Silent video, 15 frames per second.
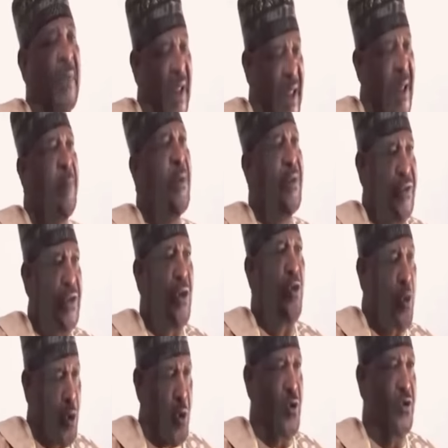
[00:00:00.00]
If it is a
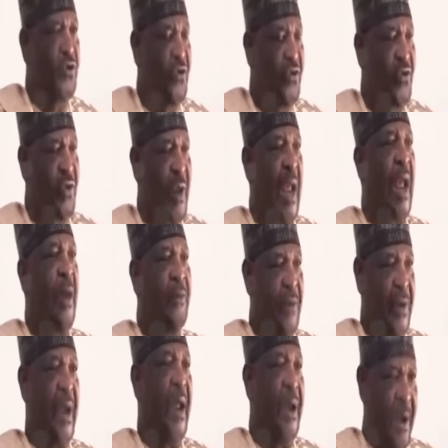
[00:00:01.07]
cross I have
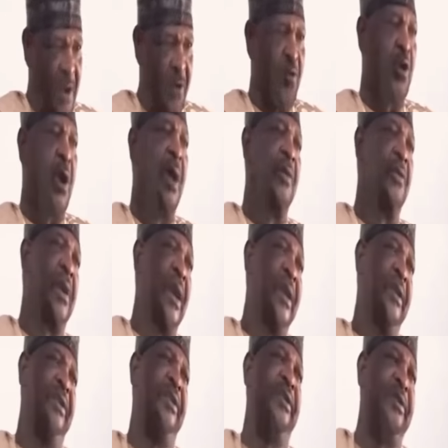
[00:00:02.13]
to carry, I'll
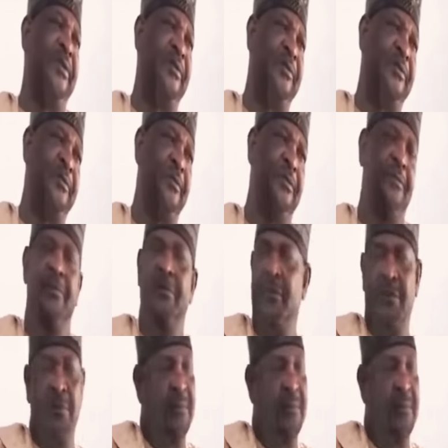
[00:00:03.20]
carry it.